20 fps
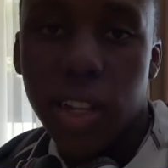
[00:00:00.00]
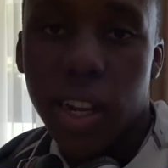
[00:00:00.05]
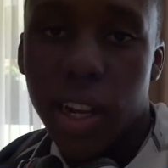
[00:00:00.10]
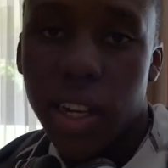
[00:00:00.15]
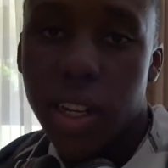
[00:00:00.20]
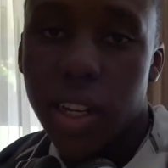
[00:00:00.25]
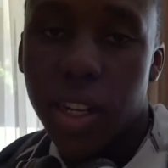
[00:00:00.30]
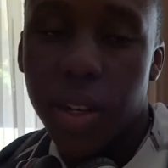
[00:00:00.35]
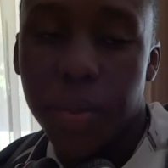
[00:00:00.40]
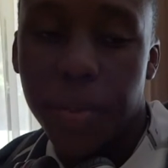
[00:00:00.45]

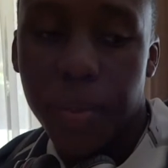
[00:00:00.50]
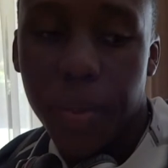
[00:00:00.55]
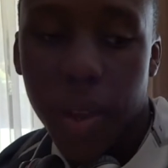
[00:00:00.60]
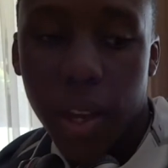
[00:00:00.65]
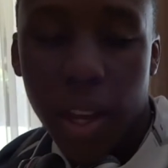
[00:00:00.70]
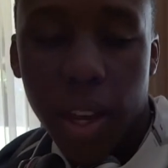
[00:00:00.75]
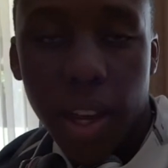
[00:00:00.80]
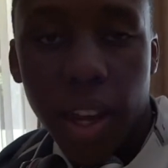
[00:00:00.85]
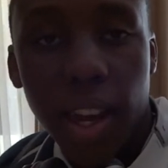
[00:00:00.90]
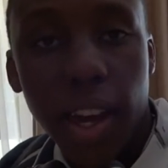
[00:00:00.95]
Like,
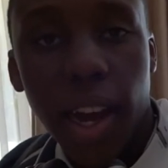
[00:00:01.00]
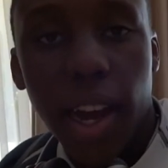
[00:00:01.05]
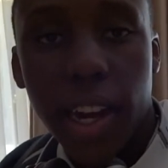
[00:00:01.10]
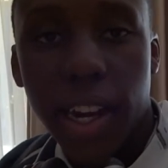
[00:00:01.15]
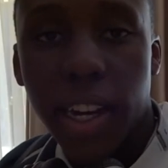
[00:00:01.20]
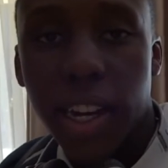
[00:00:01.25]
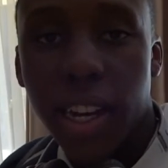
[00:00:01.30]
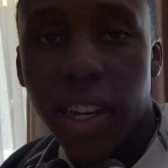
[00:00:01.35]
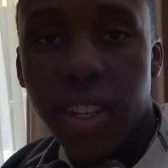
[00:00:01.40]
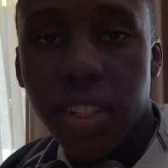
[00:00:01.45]
I
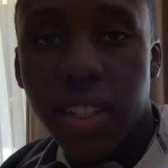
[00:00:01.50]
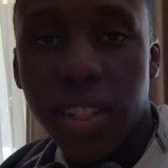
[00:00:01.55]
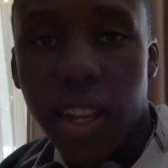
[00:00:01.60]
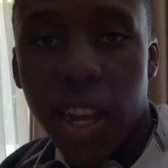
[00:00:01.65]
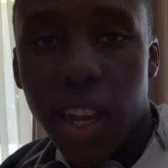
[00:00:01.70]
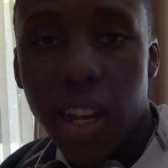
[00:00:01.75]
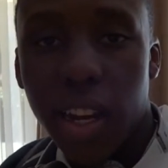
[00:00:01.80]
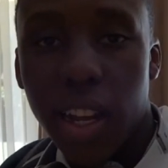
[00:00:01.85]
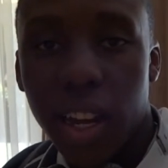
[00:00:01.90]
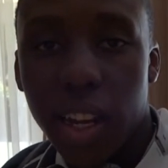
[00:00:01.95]
can
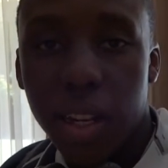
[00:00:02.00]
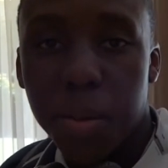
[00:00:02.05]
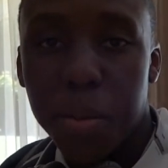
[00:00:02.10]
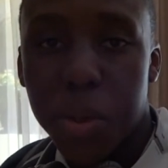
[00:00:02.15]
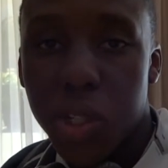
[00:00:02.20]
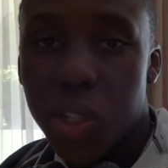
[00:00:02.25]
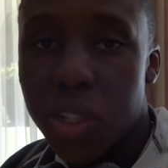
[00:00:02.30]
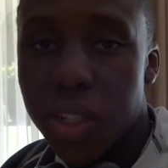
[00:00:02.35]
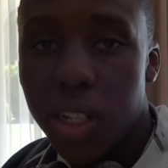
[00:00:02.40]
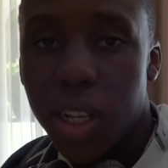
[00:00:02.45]
understand how it
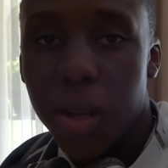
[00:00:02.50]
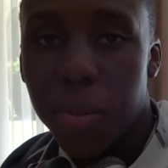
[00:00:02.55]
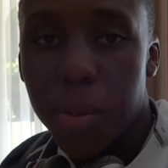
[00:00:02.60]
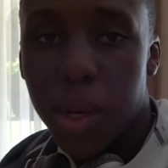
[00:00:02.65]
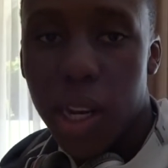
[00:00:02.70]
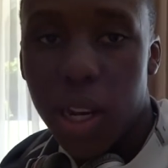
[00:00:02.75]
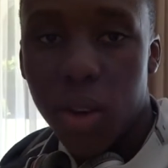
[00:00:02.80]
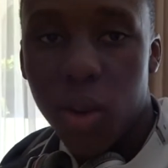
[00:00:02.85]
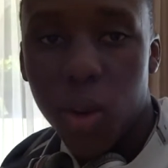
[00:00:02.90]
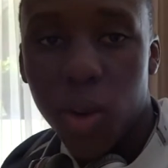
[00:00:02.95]
must seem
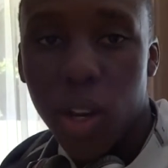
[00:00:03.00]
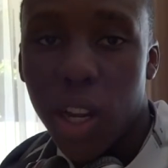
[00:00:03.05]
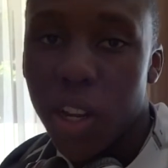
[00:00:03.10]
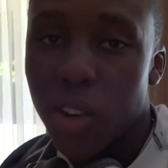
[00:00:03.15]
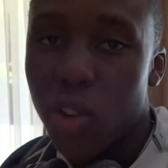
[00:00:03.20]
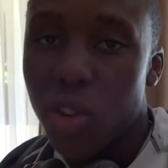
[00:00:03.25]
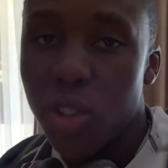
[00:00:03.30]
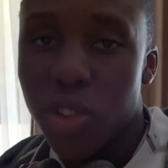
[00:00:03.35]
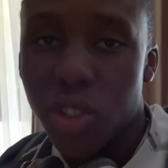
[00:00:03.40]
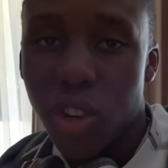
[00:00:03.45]
like all
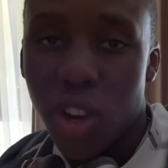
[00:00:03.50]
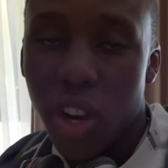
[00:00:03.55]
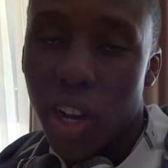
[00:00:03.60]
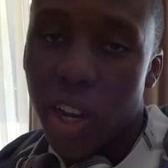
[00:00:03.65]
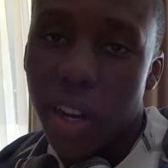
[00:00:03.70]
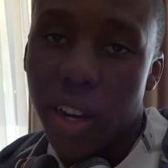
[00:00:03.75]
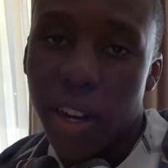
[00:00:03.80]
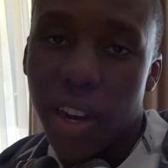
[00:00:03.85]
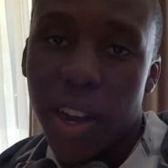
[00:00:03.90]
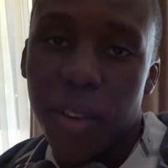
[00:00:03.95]
I do is go
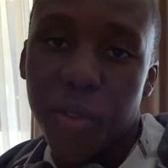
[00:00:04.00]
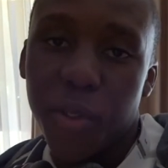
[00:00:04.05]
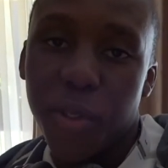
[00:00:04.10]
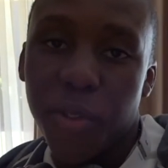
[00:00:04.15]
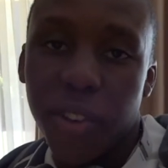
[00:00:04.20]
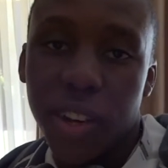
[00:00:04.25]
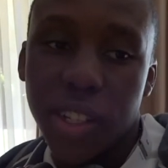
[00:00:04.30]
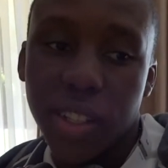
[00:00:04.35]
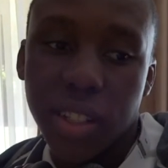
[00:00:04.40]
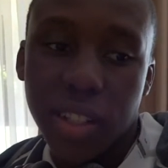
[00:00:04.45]
out and have a
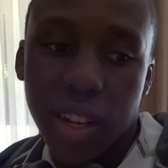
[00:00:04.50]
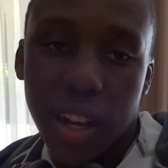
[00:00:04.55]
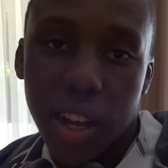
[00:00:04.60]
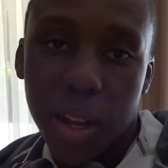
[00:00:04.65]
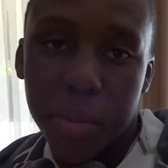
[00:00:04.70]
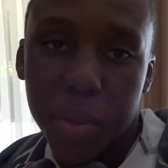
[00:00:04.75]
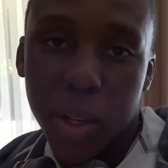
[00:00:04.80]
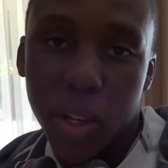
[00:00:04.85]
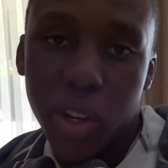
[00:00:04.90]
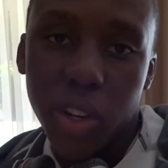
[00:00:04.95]
fun
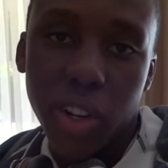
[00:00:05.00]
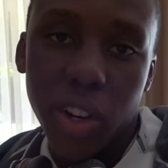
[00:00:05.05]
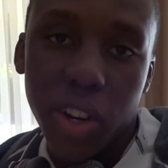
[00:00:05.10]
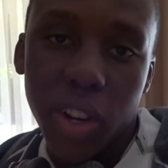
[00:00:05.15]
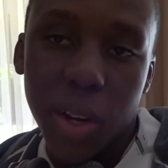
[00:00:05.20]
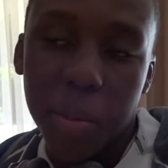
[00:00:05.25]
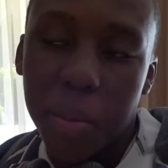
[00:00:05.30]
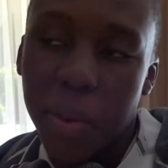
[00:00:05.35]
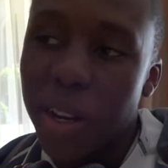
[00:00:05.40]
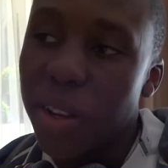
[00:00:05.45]
time, and you know,
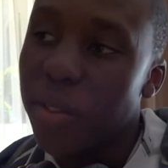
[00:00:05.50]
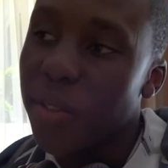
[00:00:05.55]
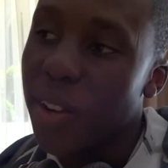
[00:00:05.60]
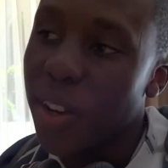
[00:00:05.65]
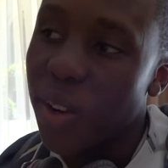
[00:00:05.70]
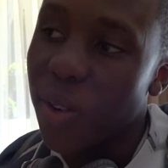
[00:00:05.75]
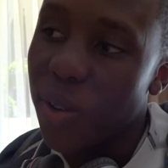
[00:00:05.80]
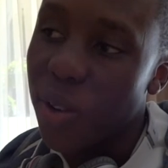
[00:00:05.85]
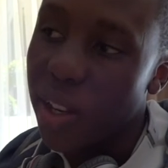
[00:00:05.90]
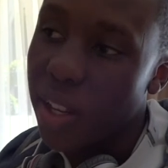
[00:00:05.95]
I'm
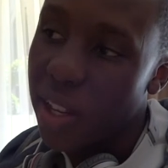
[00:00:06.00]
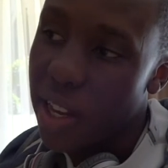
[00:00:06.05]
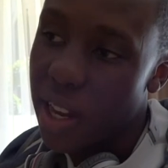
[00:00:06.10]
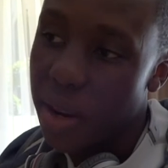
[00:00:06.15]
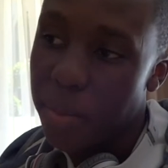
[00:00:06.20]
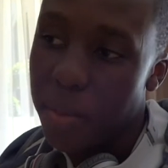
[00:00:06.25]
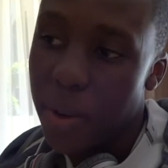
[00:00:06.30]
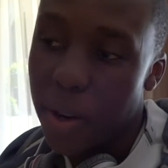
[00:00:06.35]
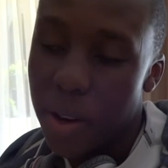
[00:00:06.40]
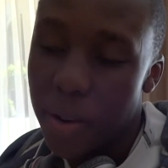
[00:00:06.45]
living and all of
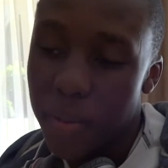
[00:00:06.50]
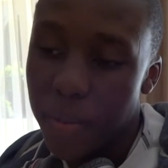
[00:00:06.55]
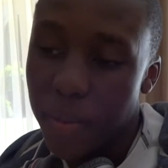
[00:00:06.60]
that, but